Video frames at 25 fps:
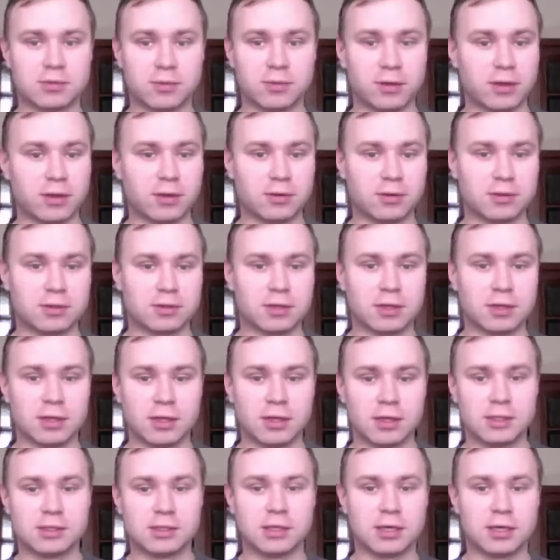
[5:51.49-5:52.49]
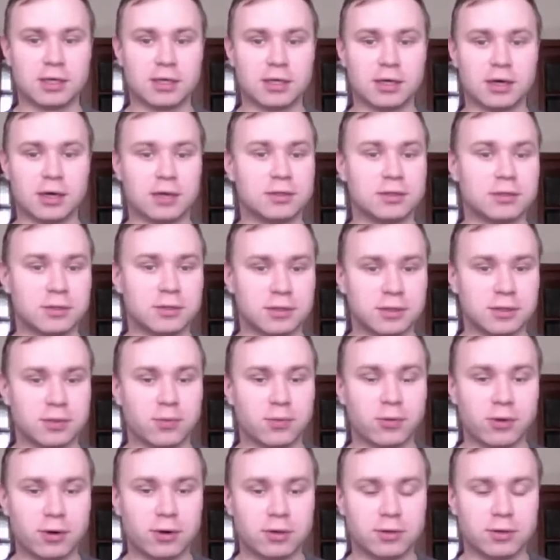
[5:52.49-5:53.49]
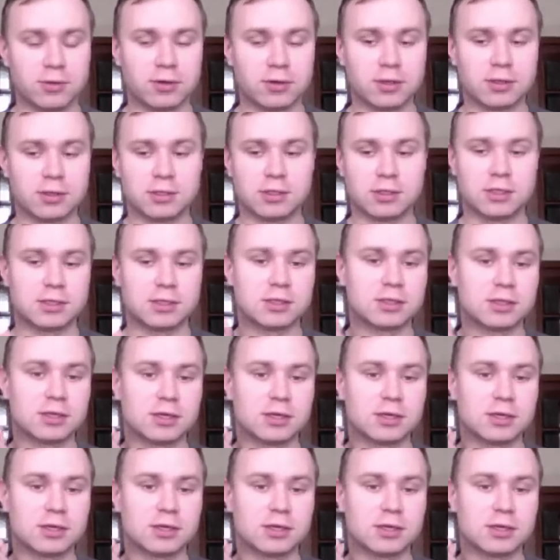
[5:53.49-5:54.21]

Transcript: without saying uttering a word, you can just